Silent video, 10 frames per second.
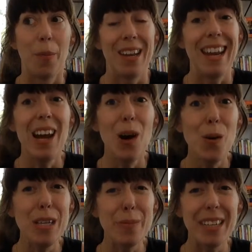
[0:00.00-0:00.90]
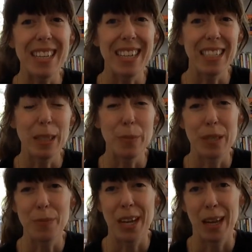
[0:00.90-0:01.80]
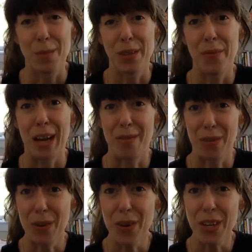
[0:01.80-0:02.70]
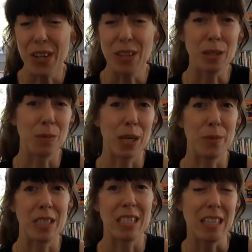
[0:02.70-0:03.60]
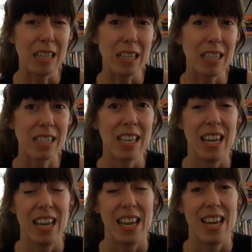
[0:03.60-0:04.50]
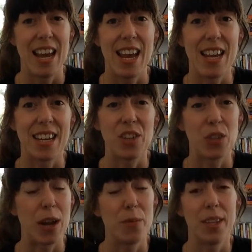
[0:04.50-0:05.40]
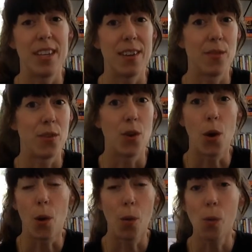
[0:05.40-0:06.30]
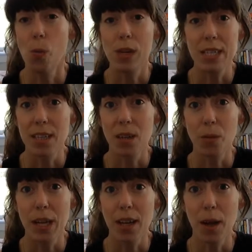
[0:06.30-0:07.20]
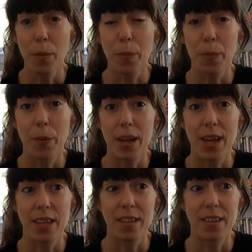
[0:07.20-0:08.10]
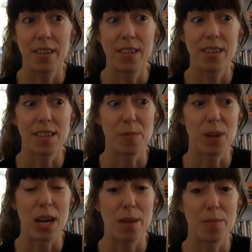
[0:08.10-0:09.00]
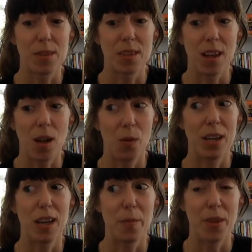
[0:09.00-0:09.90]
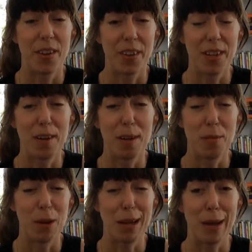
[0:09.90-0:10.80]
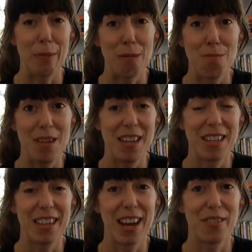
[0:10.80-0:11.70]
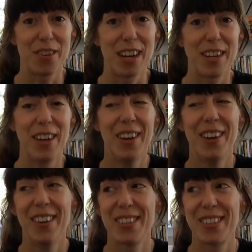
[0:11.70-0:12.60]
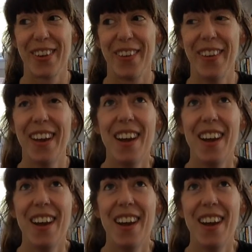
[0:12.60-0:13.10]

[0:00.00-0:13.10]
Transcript: But now he's been getting up sometimes at 5:30, sometimes at 6, and I really never know when he's going to wake up. And sometimes I'll wake up and then I'll hear him wake up immediately after I do. So